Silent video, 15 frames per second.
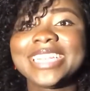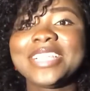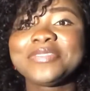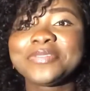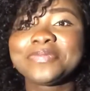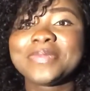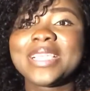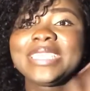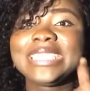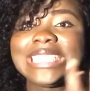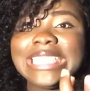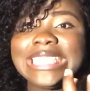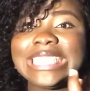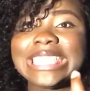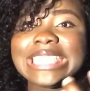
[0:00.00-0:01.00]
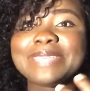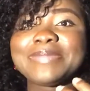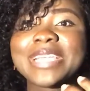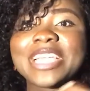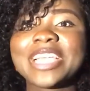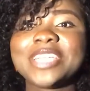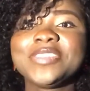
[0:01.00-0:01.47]
Left with my thesis and
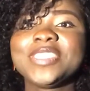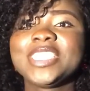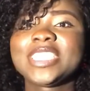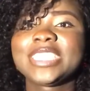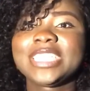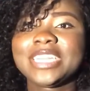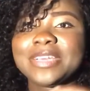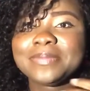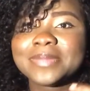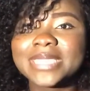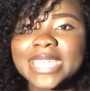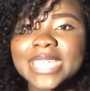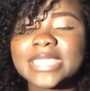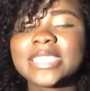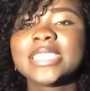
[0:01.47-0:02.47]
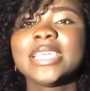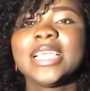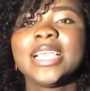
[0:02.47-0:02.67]
my graduation, and I'm done.